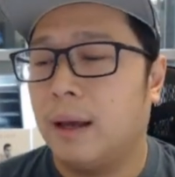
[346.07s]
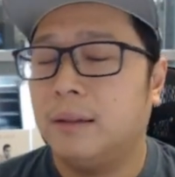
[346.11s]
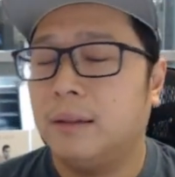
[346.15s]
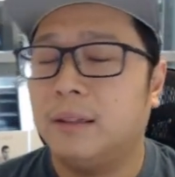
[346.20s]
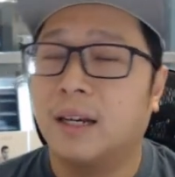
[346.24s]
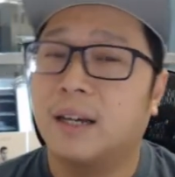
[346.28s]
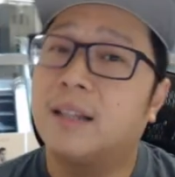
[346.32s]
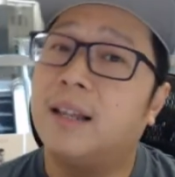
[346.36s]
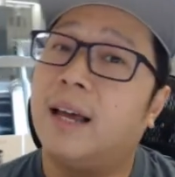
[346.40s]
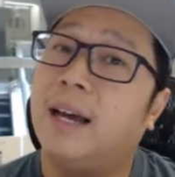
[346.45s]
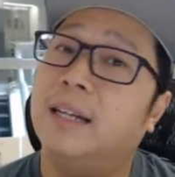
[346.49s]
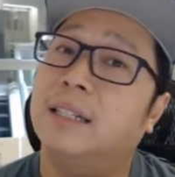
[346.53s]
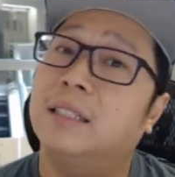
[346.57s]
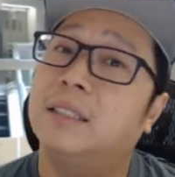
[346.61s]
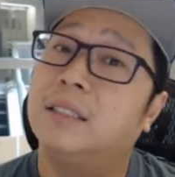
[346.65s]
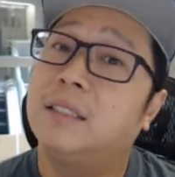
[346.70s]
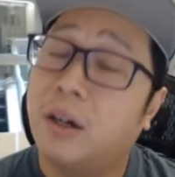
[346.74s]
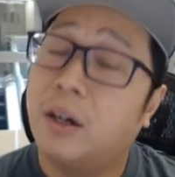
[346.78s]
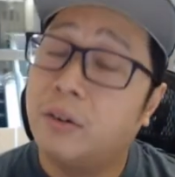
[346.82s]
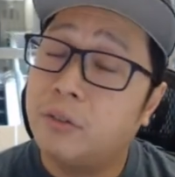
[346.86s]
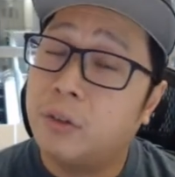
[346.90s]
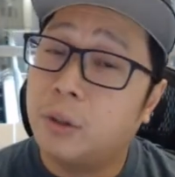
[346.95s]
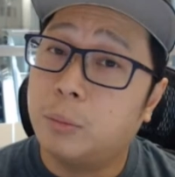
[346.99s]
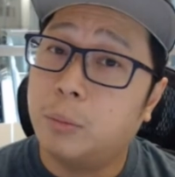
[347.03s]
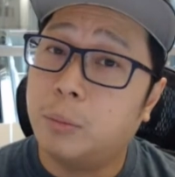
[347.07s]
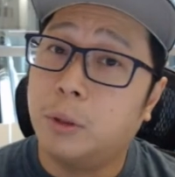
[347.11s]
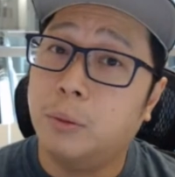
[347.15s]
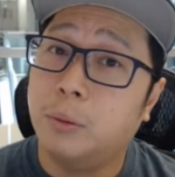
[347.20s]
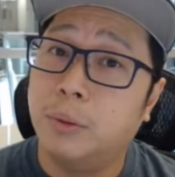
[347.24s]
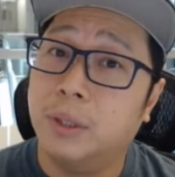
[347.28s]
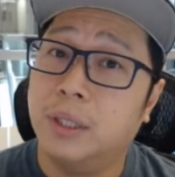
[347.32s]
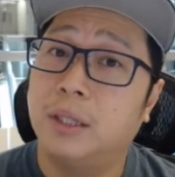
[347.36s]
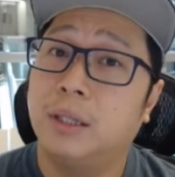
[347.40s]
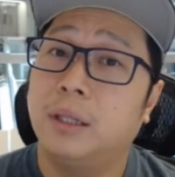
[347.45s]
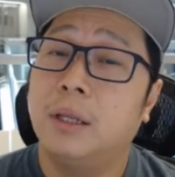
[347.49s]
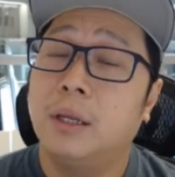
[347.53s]
the client is comfortable
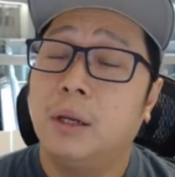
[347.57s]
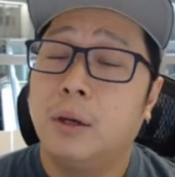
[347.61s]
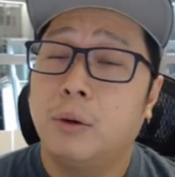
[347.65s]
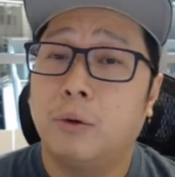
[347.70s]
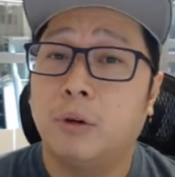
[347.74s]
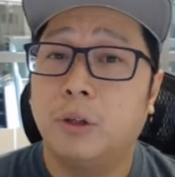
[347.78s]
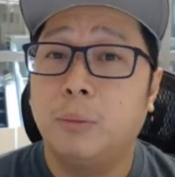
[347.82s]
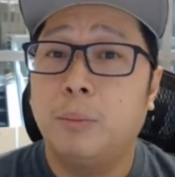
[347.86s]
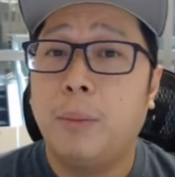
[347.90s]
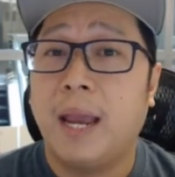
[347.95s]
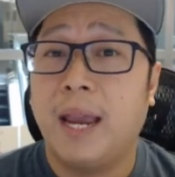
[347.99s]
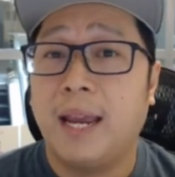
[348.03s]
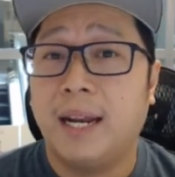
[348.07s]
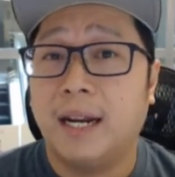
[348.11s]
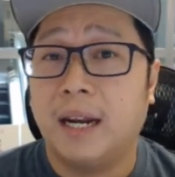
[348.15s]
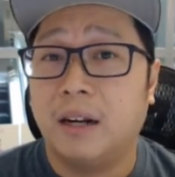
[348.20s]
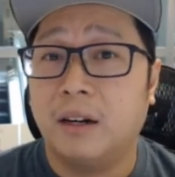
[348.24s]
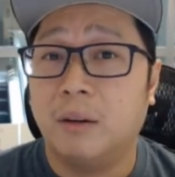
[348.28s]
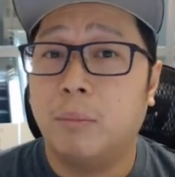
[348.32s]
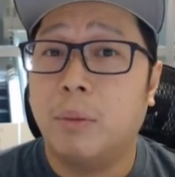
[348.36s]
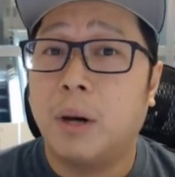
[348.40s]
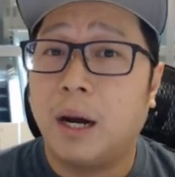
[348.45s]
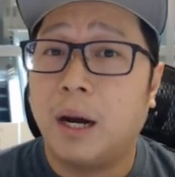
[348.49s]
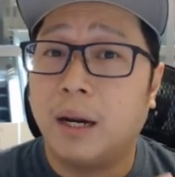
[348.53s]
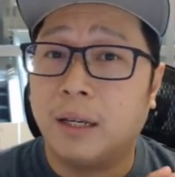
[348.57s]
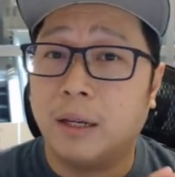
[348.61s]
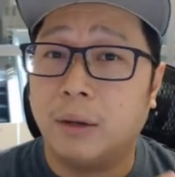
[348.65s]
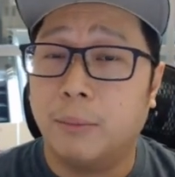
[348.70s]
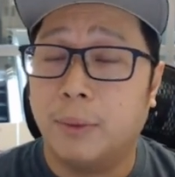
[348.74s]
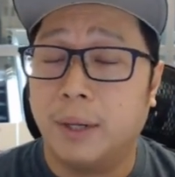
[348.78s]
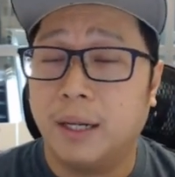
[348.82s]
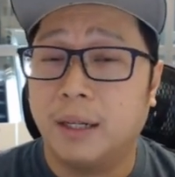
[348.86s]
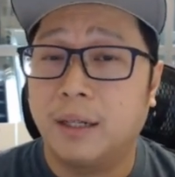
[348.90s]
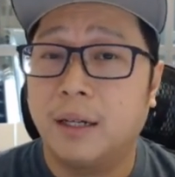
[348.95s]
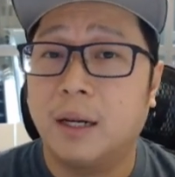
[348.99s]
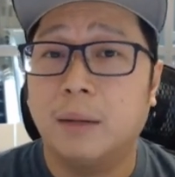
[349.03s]
with paying out of pocket
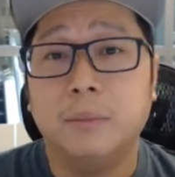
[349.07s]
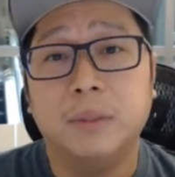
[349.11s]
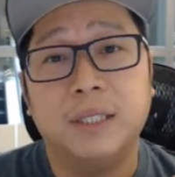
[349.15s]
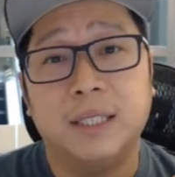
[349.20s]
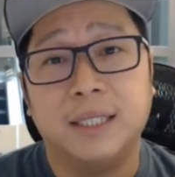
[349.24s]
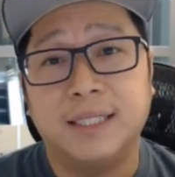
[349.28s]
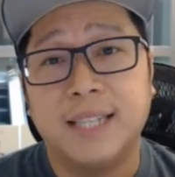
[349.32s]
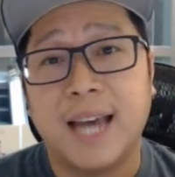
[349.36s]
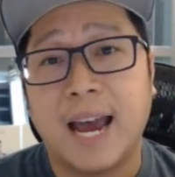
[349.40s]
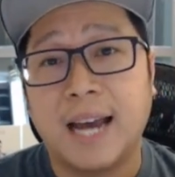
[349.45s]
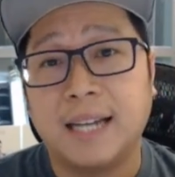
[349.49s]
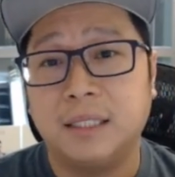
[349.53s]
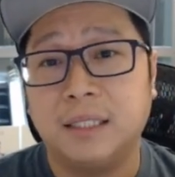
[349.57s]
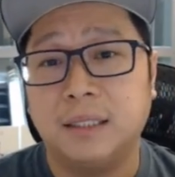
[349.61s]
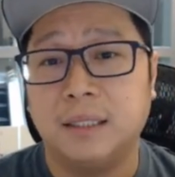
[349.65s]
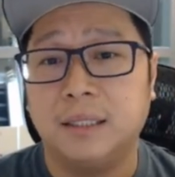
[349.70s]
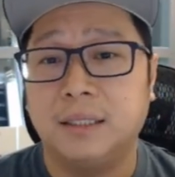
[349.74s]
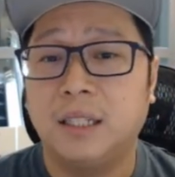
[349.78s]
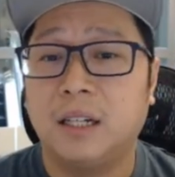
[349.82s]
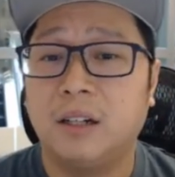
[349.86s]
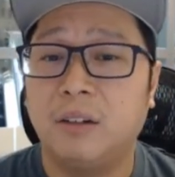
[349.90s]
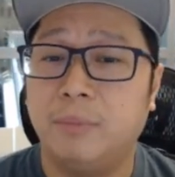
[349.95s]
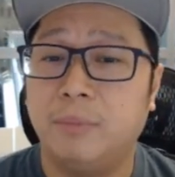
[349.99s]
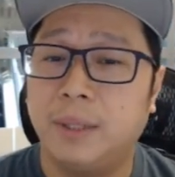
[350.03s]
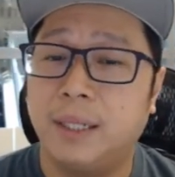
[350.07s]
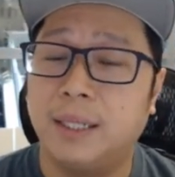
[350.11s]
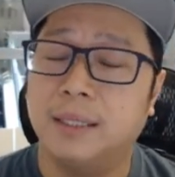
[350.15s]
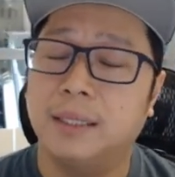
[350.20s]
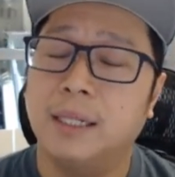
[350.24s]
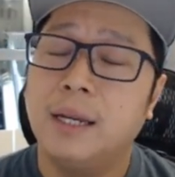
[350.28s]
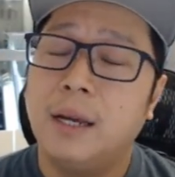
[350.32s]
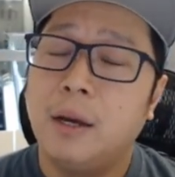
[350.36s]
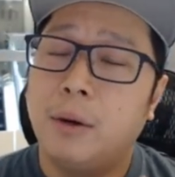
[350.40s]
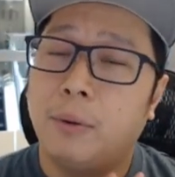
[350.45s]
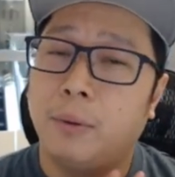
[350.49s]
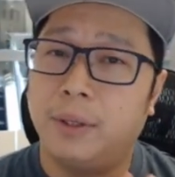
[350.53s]
when it comes to the taxes itself, because
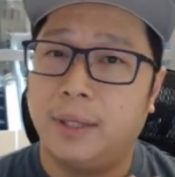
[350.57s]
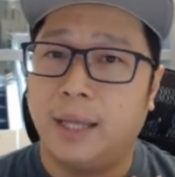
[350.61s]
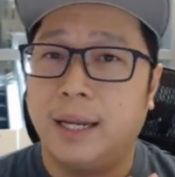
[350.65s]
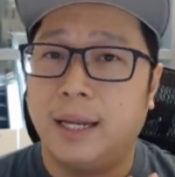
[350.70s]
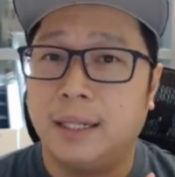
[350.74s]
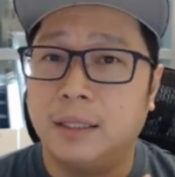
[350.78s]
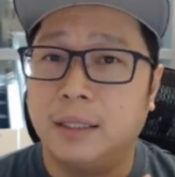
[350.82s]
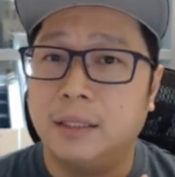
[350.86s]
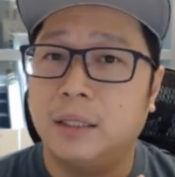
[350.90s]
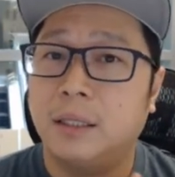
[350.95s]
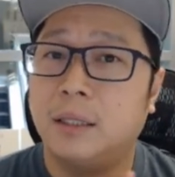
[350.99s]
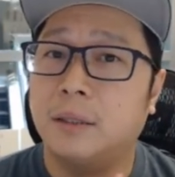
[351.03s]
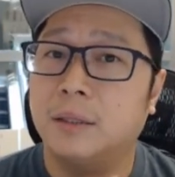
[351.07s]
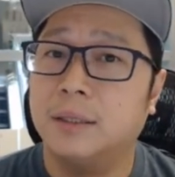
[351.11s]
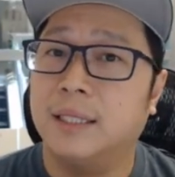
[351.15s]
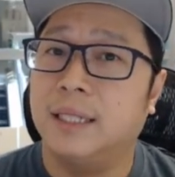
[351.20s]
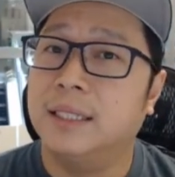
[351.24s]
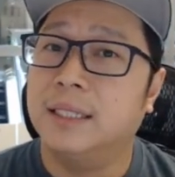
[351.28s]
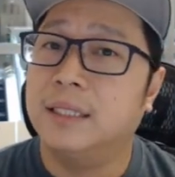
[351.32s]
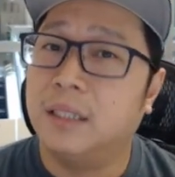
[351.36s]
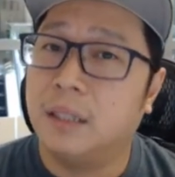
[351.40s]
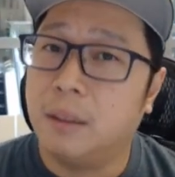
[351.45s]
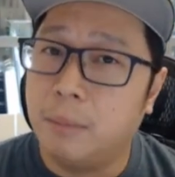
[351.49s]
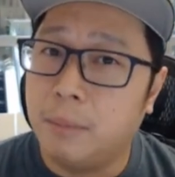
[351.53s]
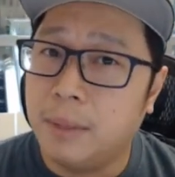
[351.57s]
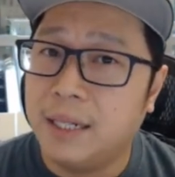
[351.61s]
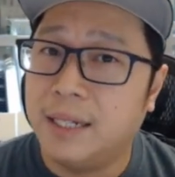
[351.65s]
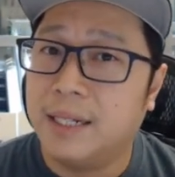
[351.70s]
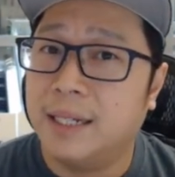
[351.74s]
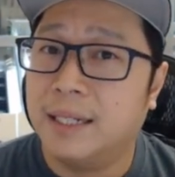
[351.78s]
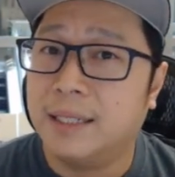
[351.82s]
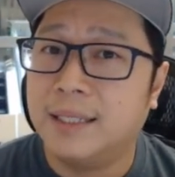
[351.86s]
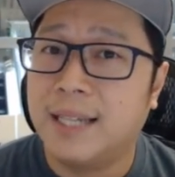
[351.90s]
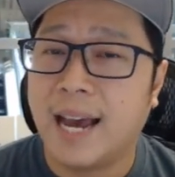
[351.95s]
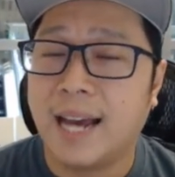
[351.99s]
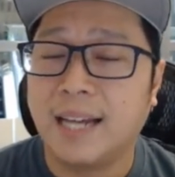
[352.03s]
with NSLs, it's an
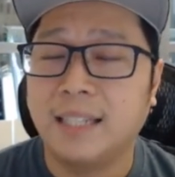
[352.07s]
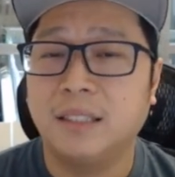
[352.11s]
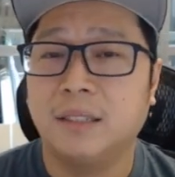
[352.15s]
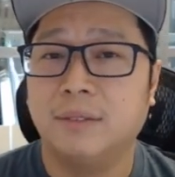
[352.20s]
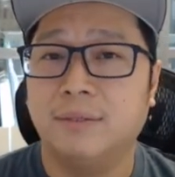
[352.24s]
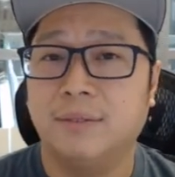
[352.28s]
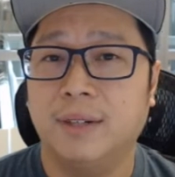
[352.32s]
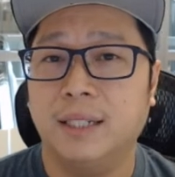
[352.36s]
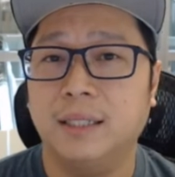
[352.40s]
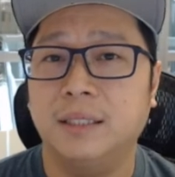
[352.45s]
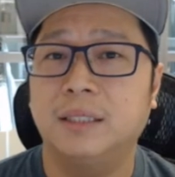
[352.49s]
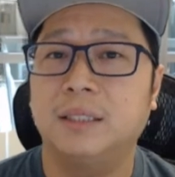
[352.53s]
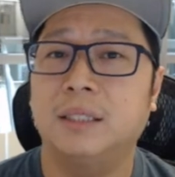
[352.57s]
immediate tax event.